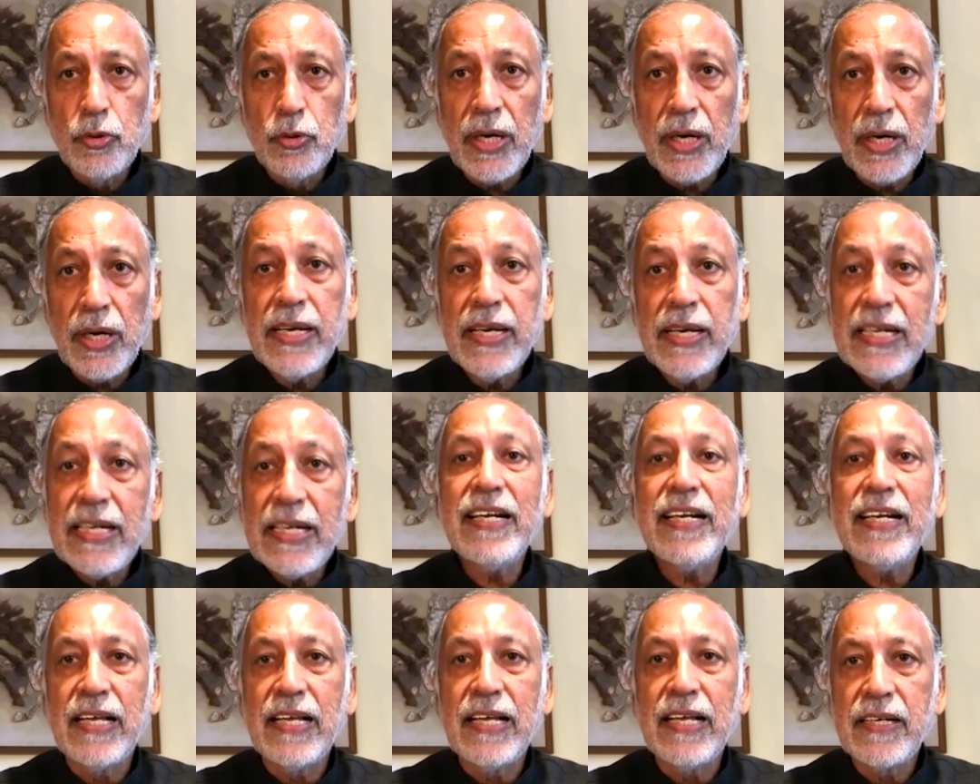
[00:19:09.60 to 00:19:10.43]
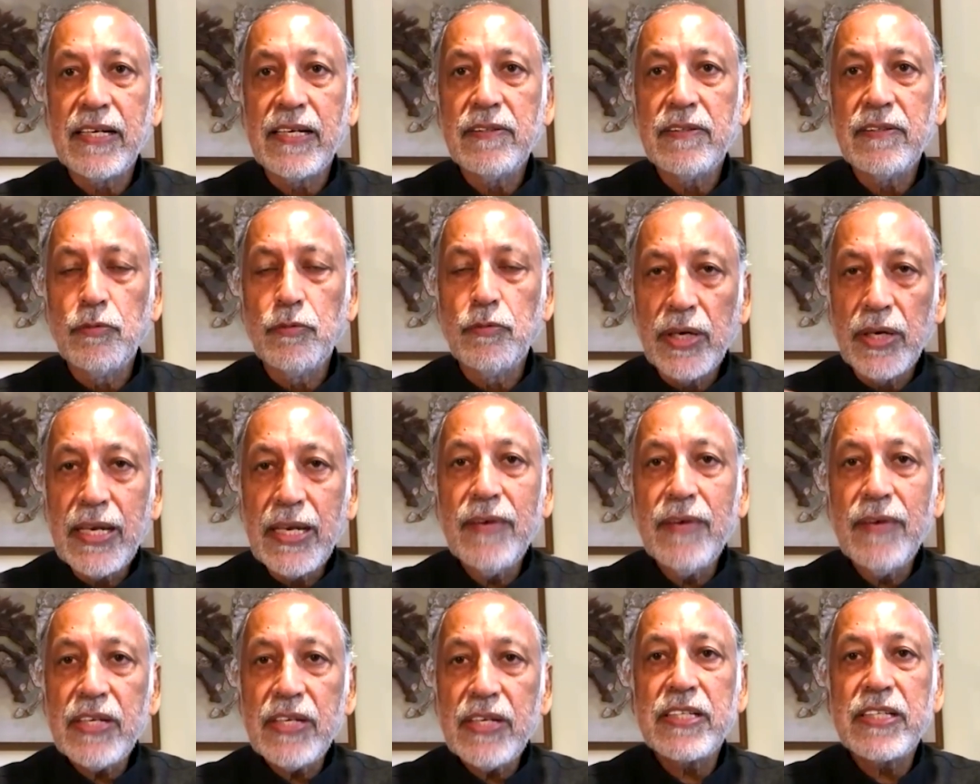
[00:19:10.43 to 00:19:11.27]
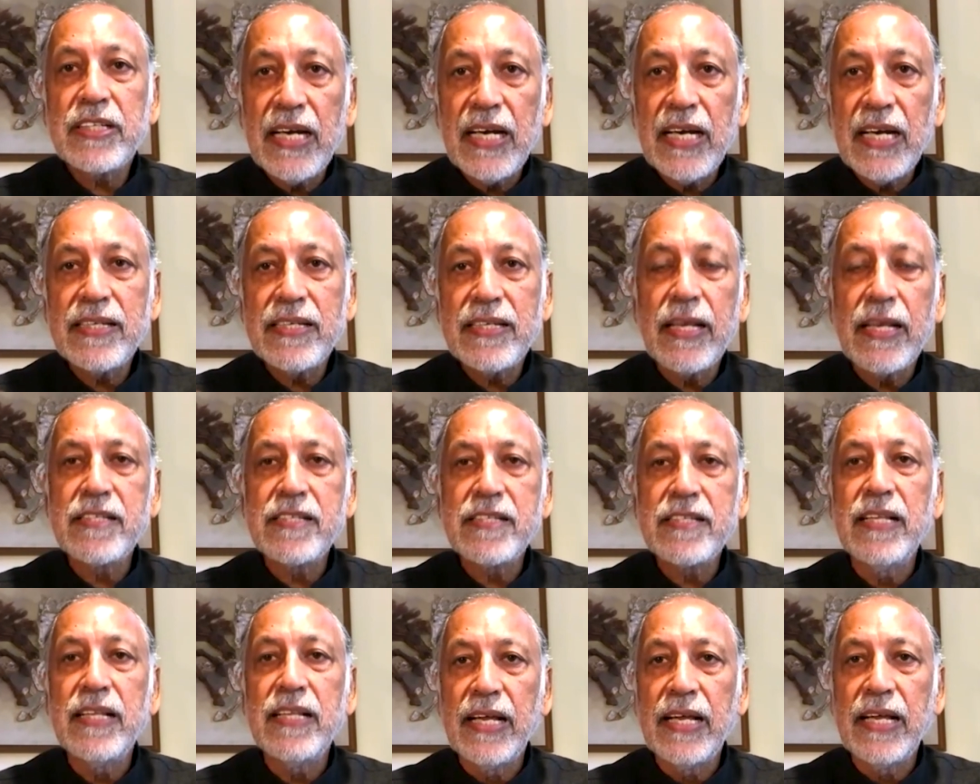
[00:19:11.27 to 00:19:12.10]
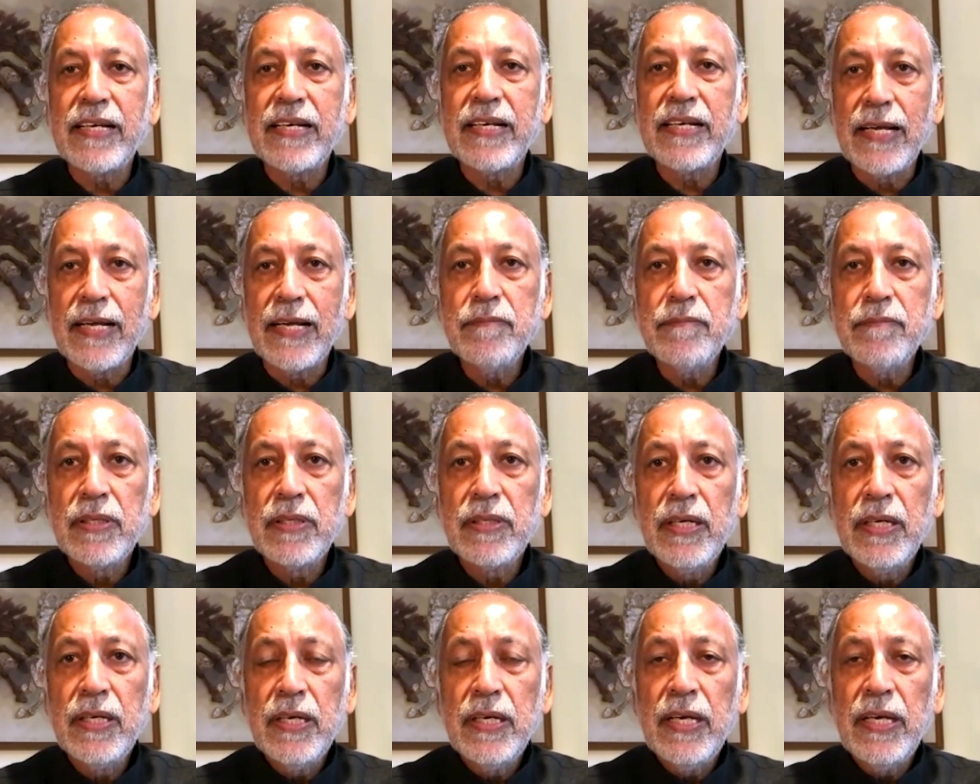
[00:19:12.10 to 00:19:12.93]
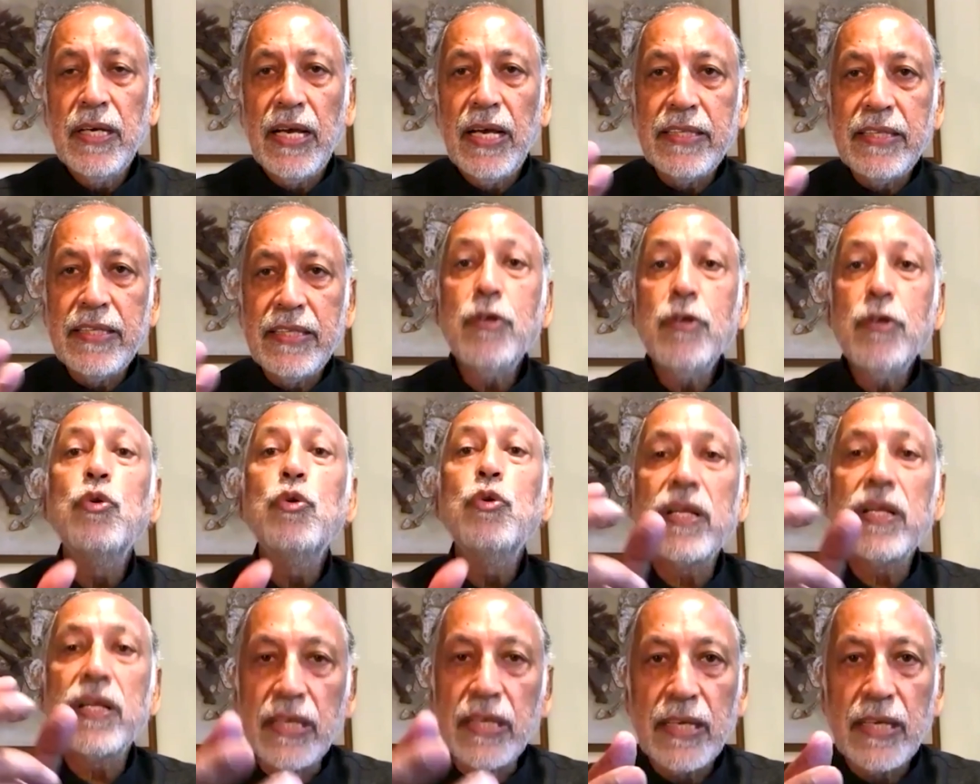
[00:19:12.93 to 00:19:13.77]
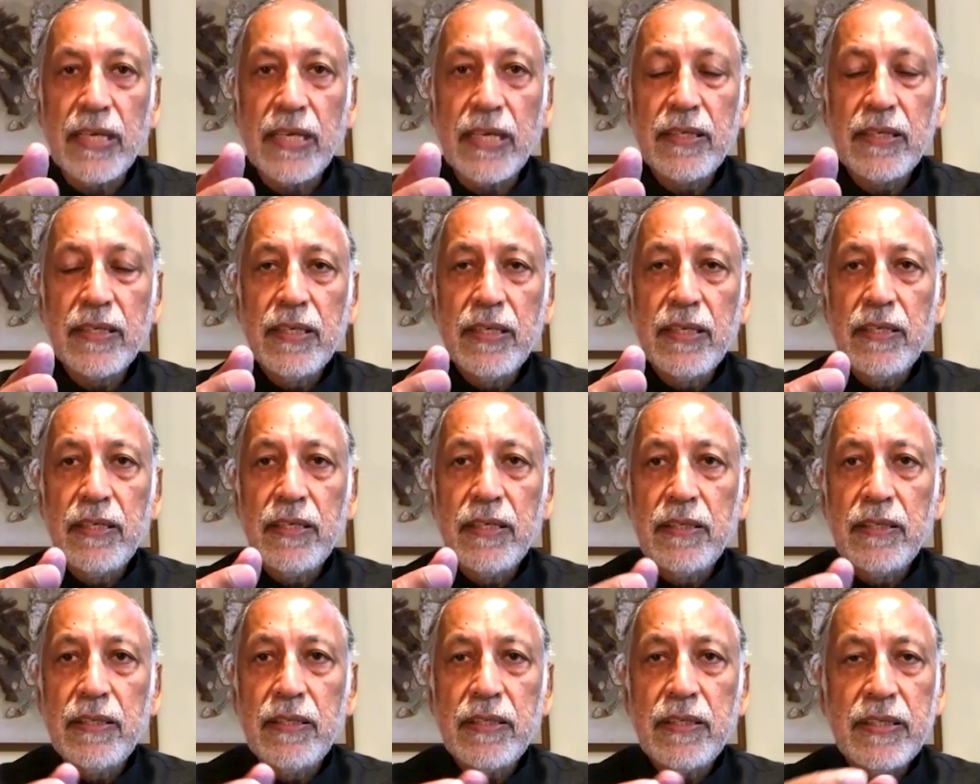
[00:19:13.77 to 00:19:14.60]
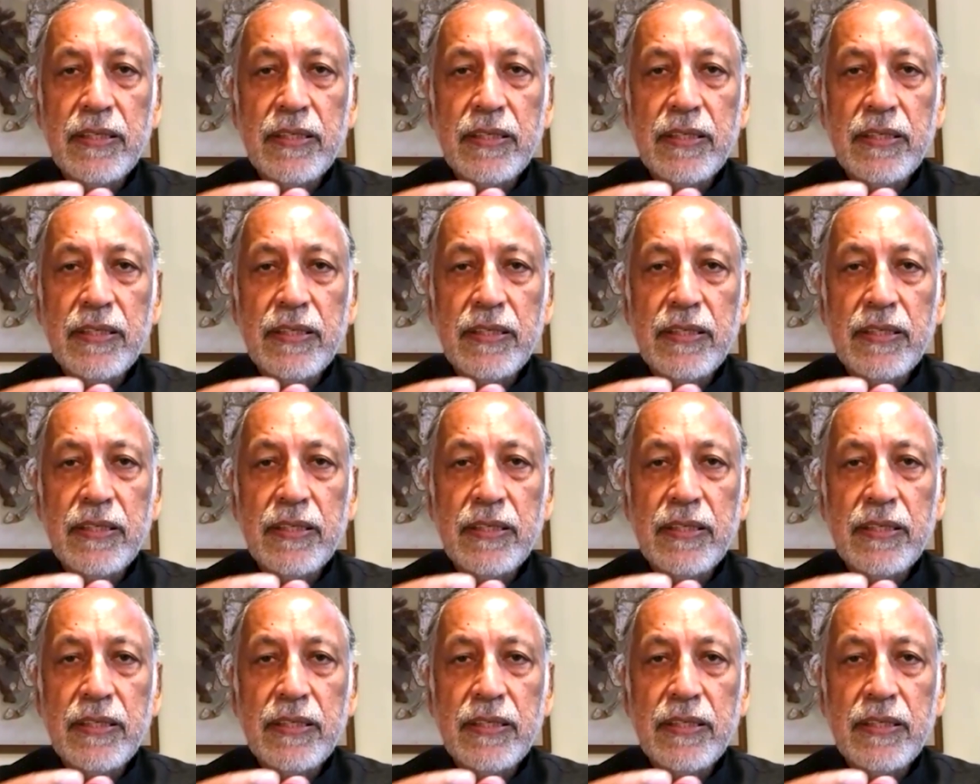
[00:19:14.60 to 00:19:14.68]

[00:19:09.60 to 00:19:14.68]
You can't neglect that. Whatever the child has done till that time. Mm-hmm. And then who are they? Mm-hmm.